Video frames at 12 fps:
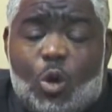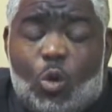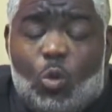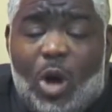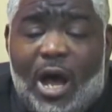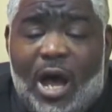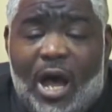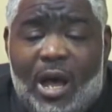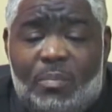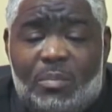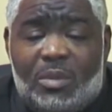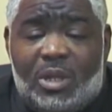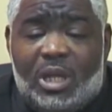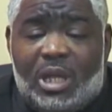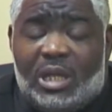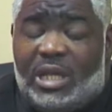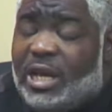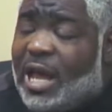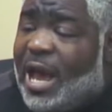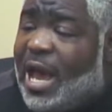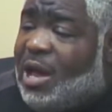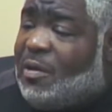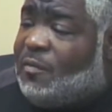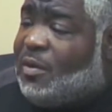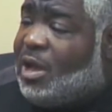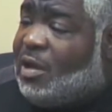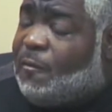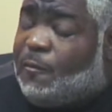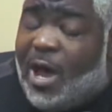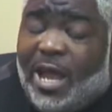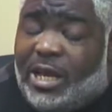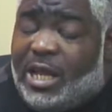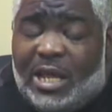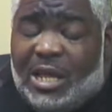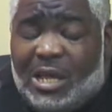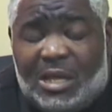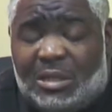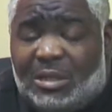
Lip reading: Wahab didn't have a fight here.